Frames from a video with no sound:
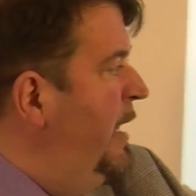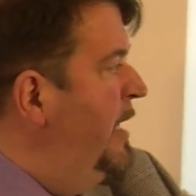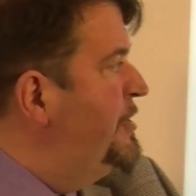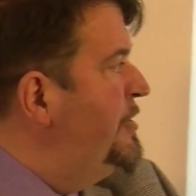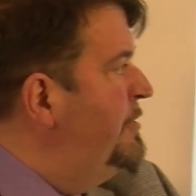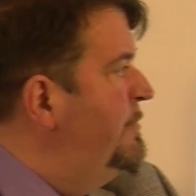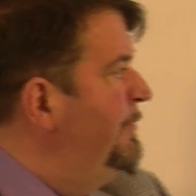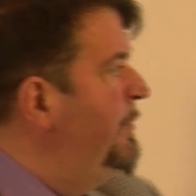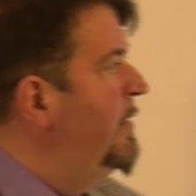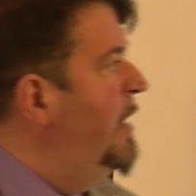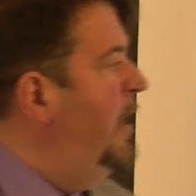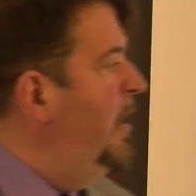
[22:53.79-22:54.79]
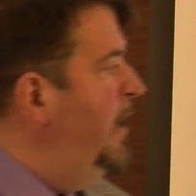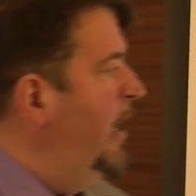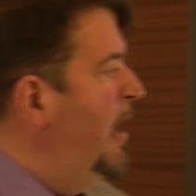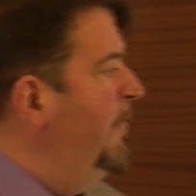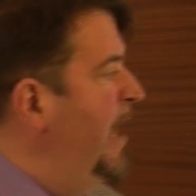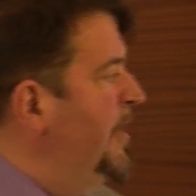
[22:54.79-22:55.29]
issue
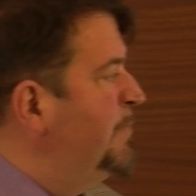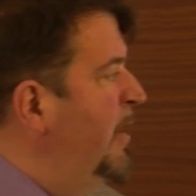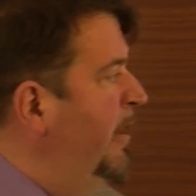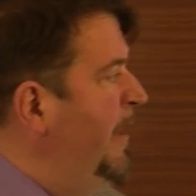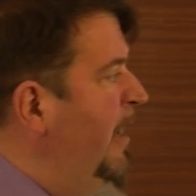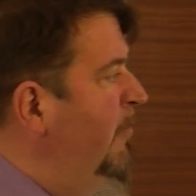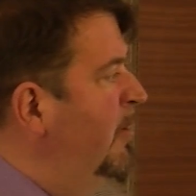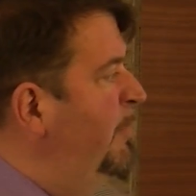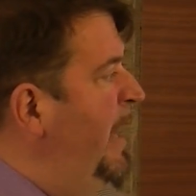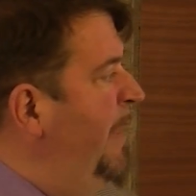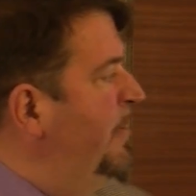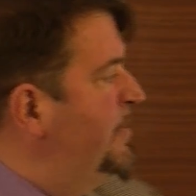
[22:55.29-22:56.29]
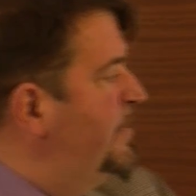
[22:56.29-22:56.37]
as part of that group, and